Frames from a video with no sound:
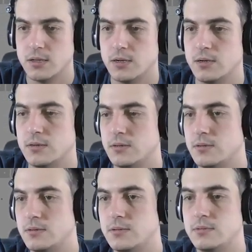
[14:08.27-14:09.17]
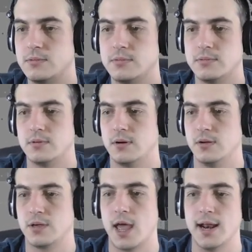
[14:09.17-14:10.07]

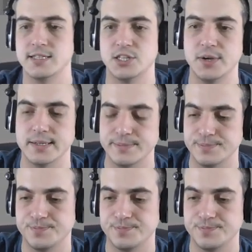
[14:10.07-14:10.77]
Okay, let's do it.